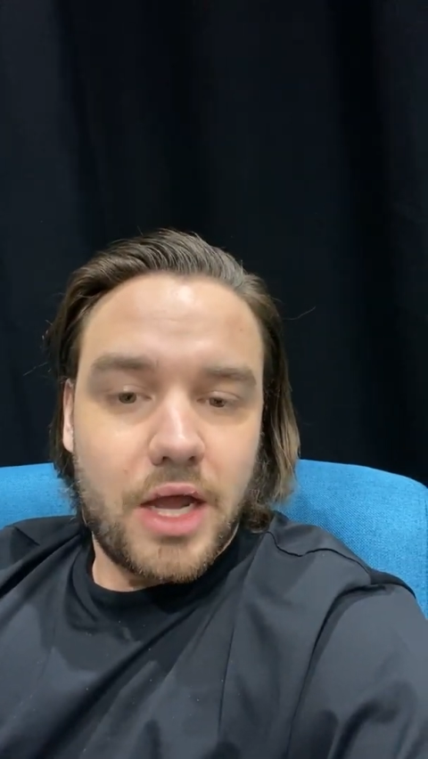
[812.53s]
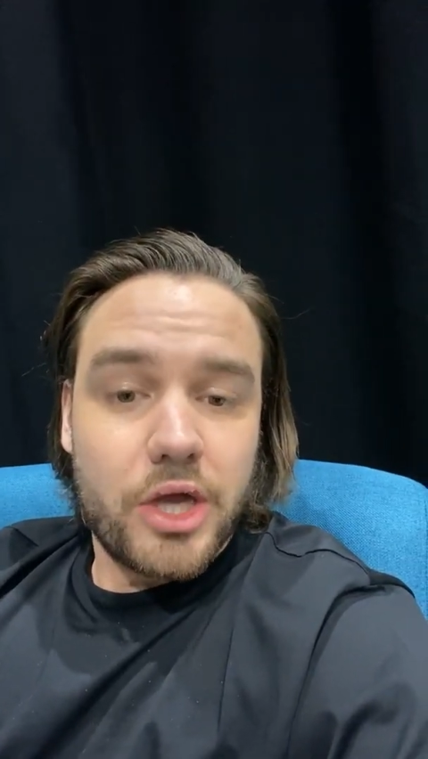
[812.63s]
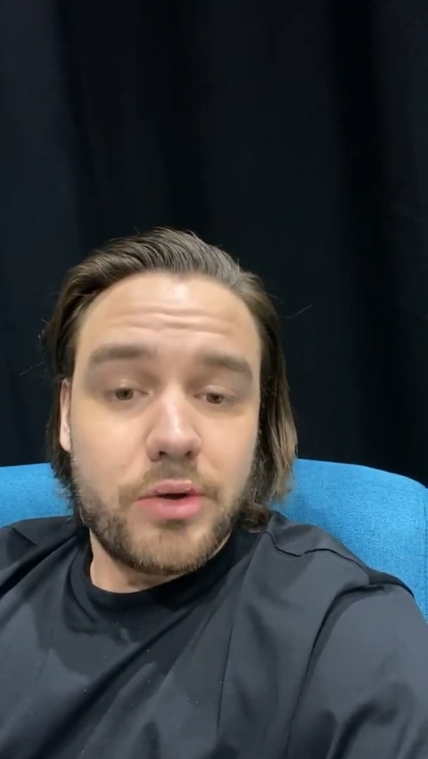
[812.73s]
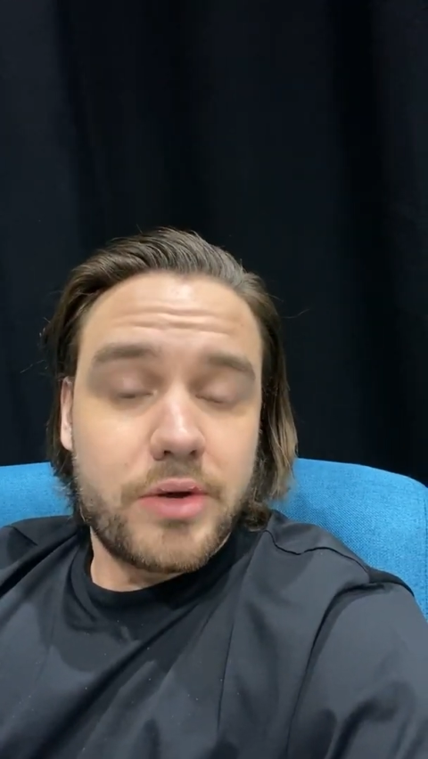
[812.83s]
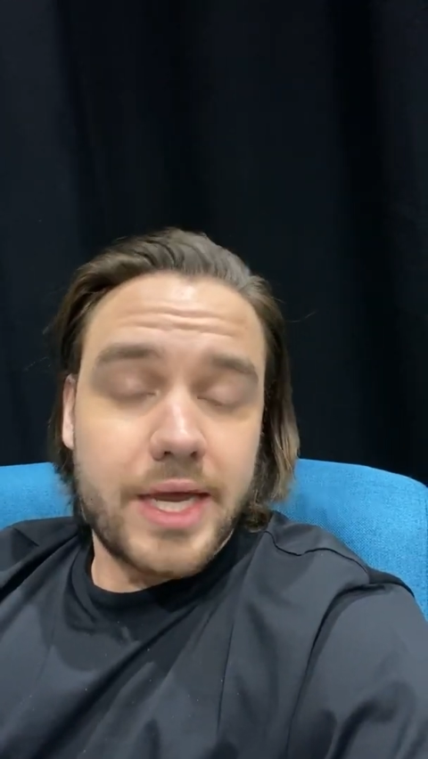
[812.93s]
Are
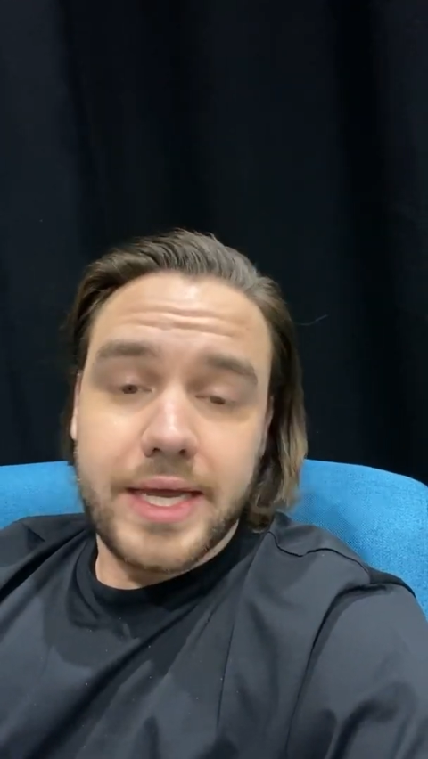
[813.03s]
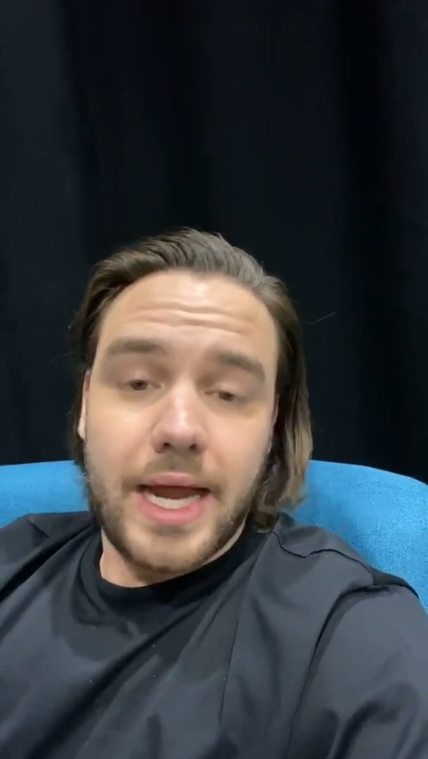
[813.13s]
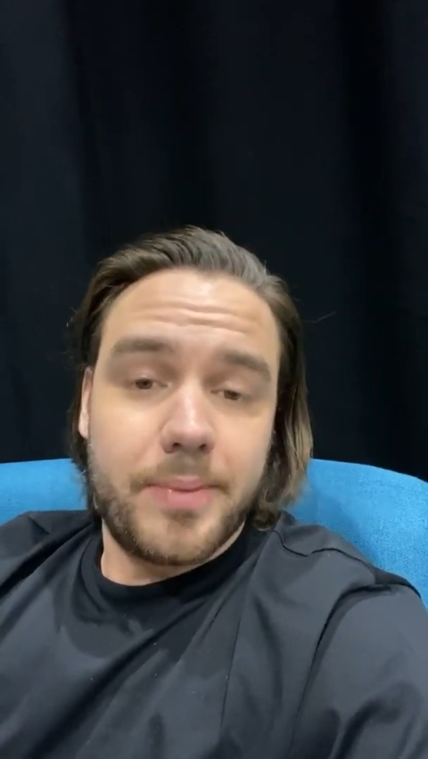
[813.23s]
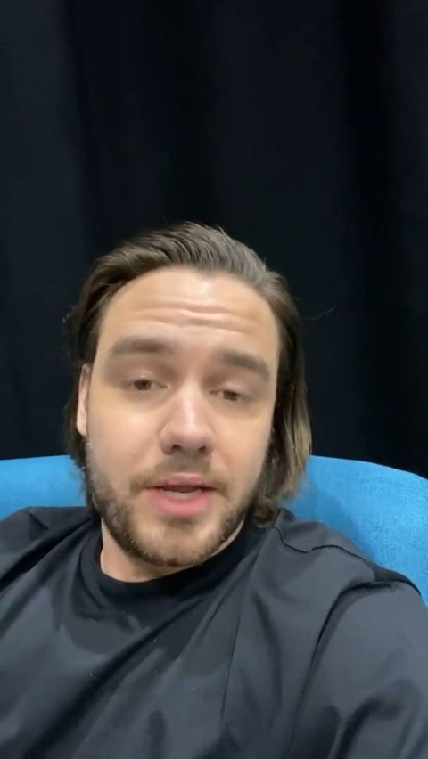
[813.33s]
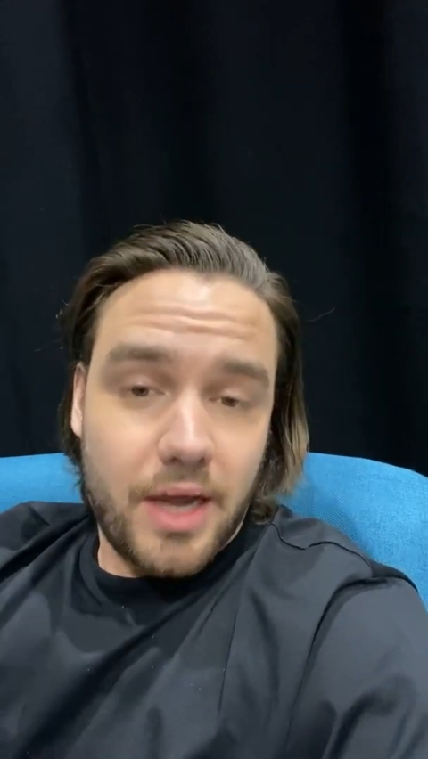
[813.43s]
you okay and
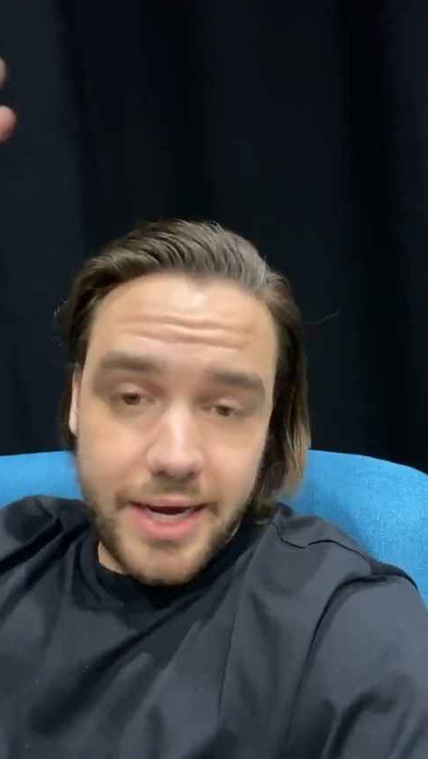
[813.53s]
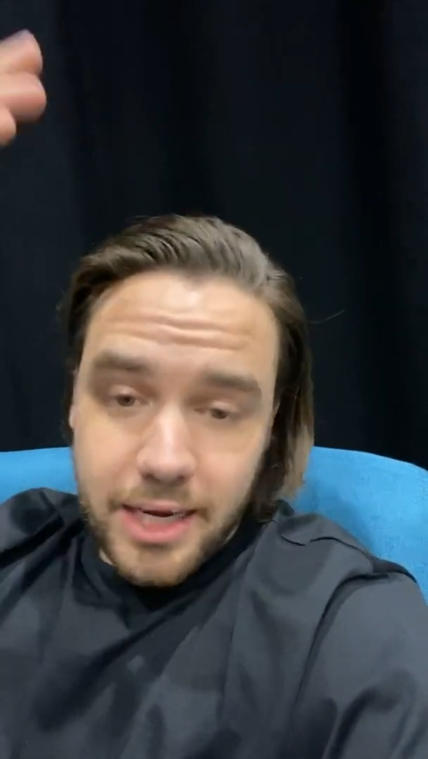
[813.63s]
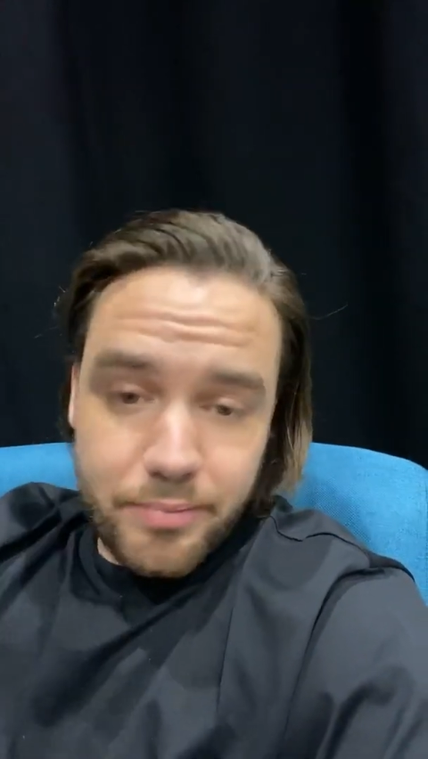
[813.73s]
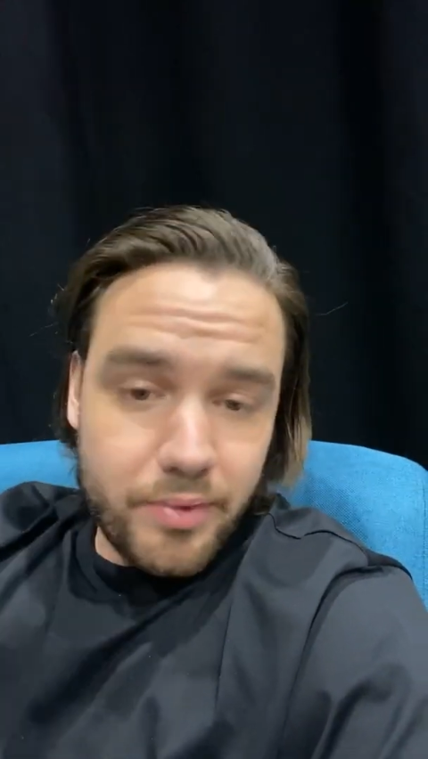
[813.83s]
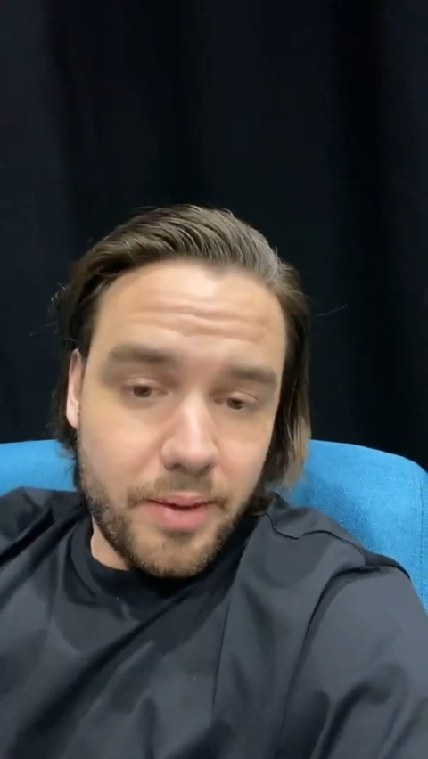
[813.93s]
happy? I
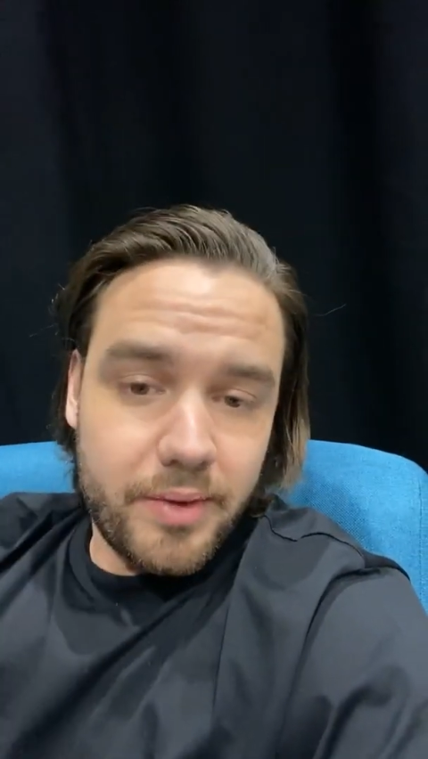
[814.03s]
am